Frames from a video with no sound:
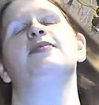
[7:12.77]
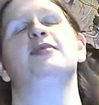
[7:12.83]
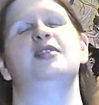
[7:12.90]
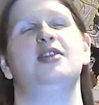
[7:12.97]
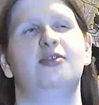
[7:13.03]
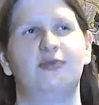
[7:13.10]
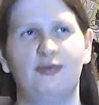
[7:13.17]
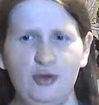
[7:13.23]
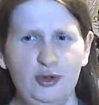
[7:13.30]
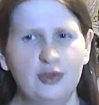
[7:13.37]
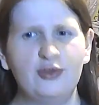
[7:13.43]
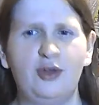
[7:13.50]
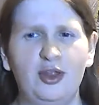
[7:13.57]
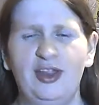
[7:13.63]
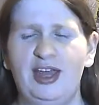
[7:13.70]
Just, first
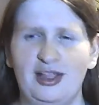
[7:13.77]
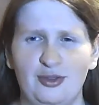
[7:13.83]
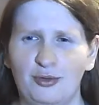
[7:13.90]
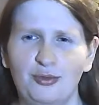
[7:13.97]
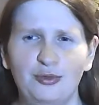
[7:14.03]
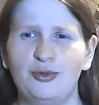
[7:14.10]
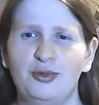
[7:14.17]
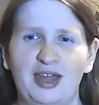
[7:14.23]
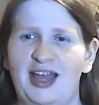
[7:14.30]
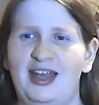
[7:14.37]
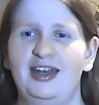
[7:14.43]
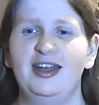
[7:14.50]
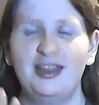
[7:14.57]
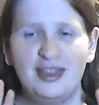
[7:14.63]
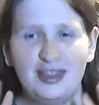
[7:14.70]
of all, don't do that.
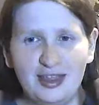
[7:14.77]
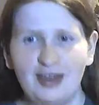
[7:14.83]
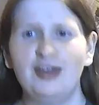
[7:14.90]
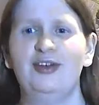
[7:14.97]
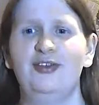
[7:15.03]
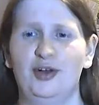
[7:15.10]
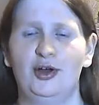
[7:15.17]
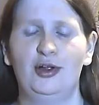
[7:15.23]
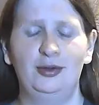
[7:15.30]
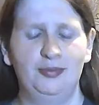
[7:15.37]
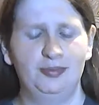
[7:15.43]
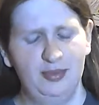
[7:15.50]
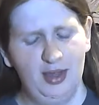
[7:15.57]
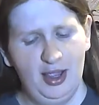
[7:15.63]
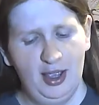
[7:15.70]
Second of
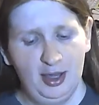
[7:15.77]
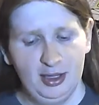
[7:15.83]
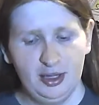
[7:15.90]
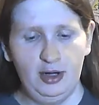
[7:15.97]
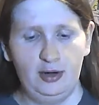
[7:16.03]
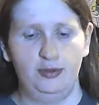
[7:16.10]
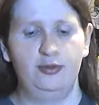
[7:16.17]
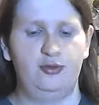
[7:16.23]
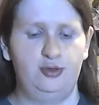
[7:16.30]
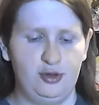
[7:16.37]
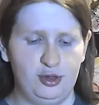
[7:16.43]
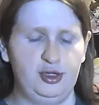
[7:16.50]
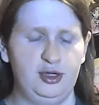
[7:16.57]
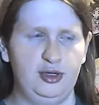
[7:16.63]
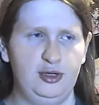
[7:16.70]
all, you know,
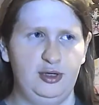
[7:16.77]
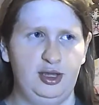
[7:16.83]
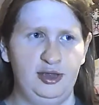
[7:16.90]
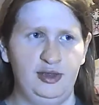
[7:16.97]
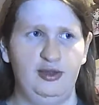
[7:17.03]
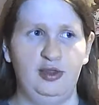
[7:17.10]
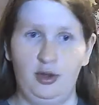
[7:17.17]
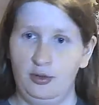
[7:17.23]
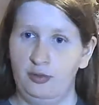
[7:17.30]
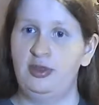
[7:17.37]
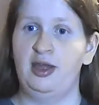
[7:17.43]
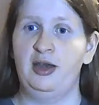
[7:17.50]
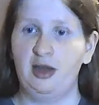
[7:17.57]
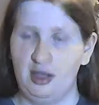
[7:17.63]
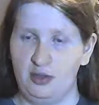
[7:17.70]
Grisha is, you know,
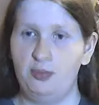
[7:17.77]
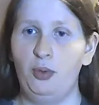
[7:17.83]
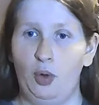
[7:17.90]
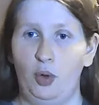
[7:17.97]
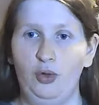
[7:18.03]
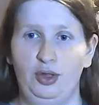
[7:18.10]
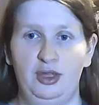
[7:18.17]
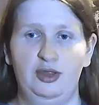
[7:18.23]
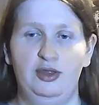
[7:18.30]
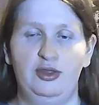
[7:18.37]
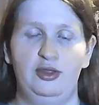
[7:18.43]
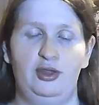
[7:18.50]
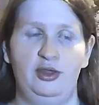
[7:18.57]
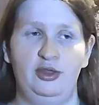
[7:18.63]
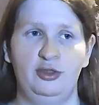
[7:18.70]
then gets pulled
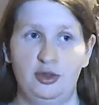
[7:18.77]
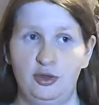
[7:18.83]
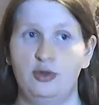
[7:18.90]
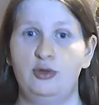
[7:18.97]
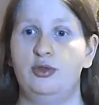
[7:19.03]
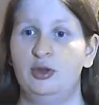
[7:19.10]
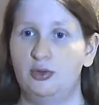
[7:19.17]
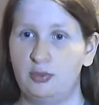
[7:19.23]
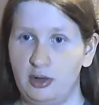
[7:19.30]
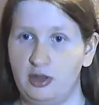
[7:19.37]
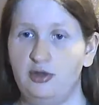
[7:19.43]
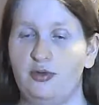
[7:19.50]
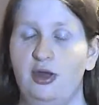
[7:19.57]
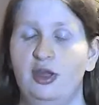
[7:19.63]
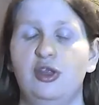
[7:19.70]
into to the
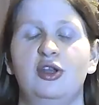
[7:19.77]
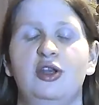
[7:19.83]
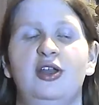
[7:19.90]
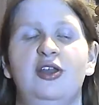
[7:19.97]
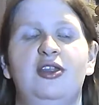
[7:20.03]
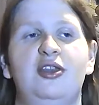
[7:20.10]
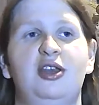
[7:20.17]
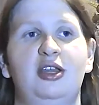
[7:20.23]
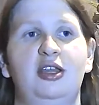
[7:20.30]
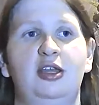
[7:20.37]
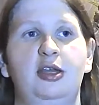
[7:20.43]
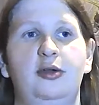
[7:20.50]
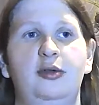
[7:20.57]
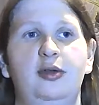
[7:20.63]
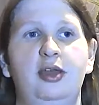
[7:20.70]
Restorationists, and he, you
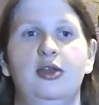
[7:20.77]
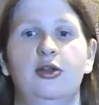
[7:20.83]
know, he